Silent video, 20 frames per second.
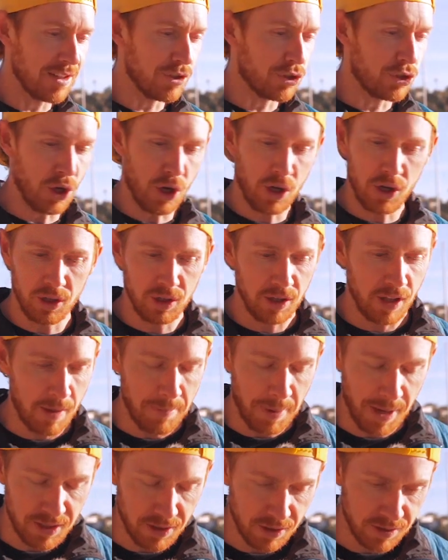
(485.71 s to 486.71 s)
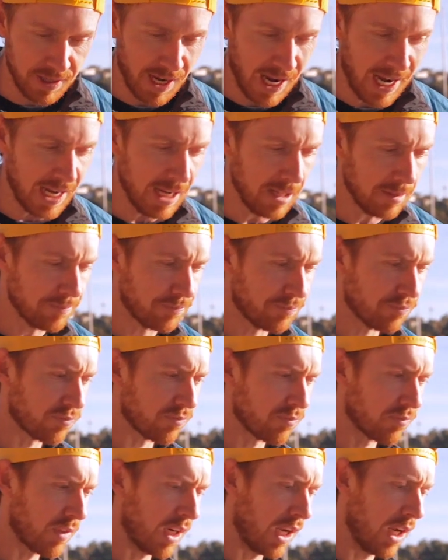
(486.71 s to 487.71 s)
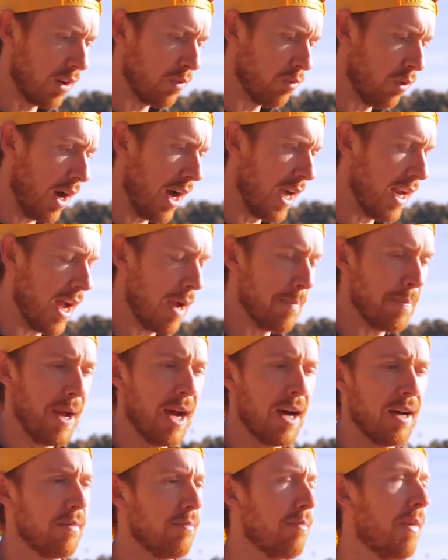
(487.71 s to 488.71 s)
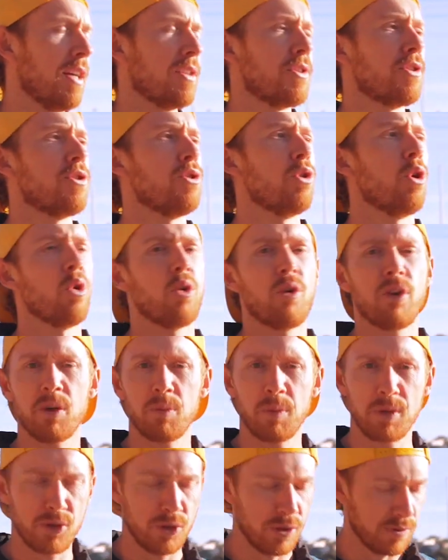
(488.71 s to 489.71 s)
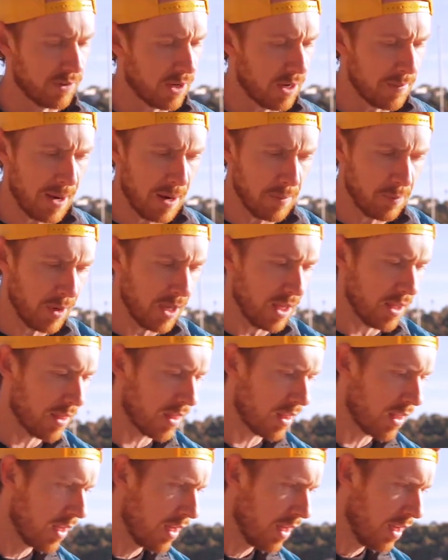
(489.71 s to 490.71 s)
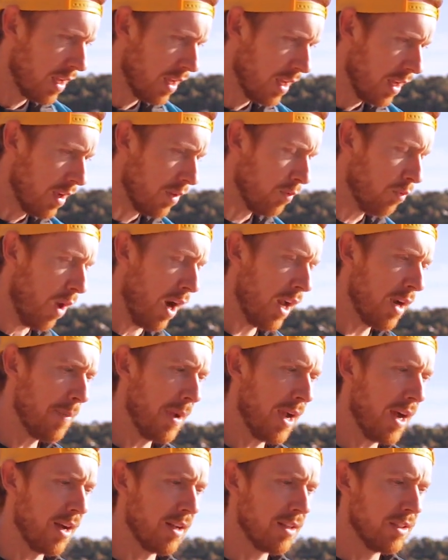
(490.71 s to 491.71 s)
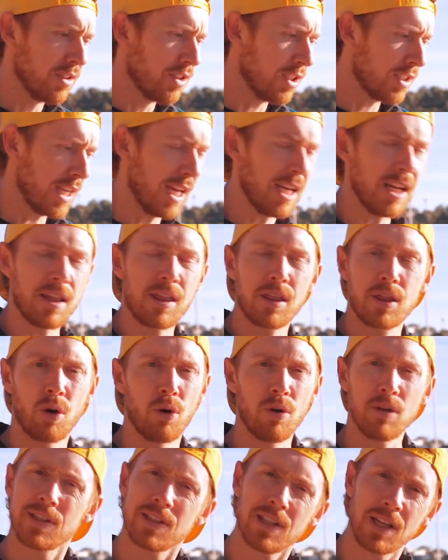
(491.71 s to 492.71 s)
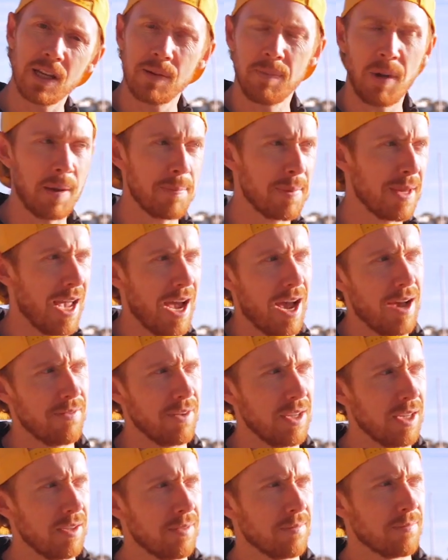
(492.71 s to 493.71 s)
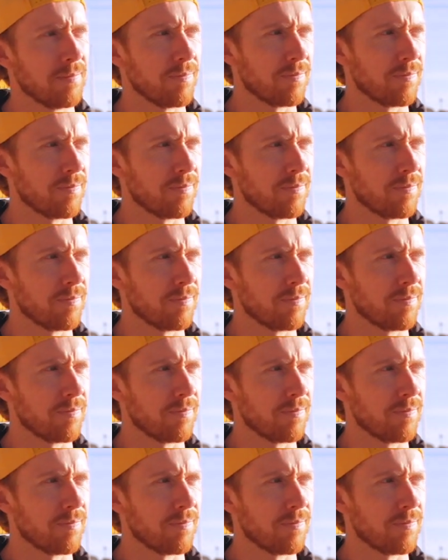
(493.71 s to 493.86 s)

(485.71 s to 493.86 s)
Journal about your day, write about a story which you've come up with, write about just any thoughts that you might be having,